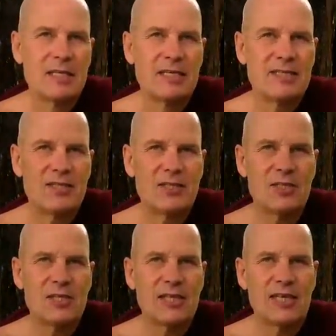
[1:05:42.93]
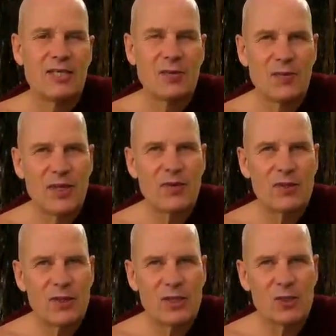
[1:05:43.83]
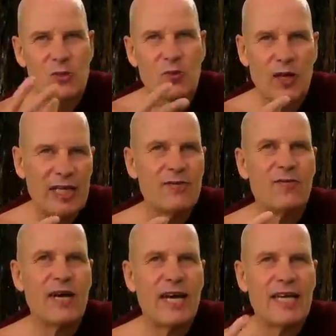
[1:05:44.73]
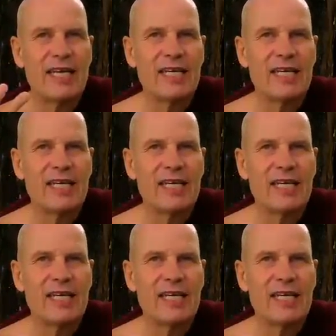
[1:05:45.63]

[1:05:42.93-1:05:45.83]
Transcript: This is something one does to gratify